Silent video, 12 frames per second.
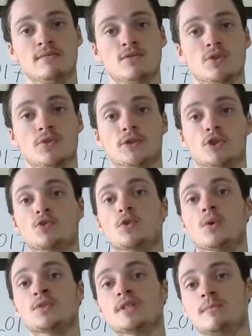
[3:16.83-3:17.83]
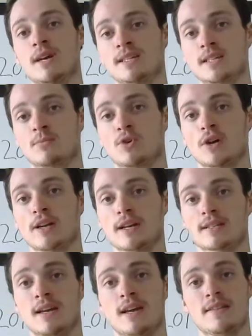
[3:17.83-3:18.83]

so their gross domestic product,